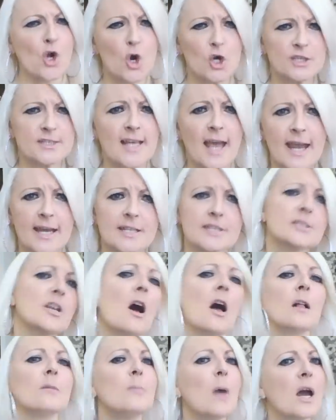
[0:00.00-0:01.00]
You're saying it's
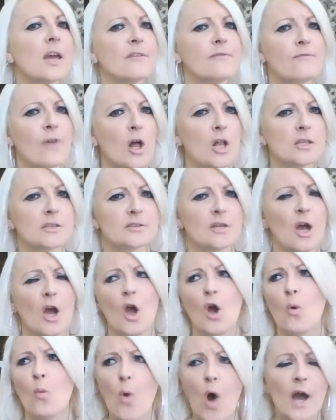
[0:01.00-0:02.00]
all my fault.
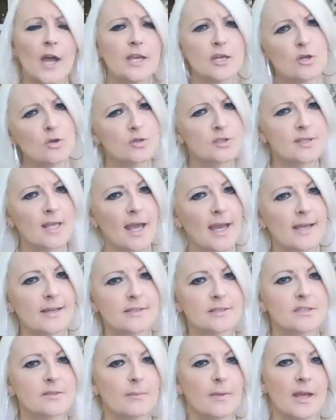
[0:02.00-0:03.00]
Why are you saying
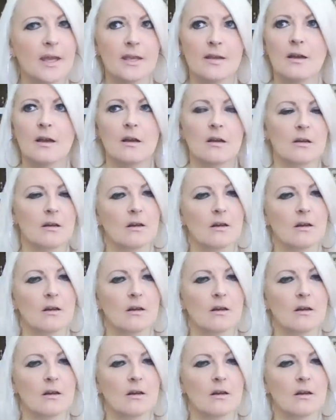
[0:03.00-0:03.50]
it's me?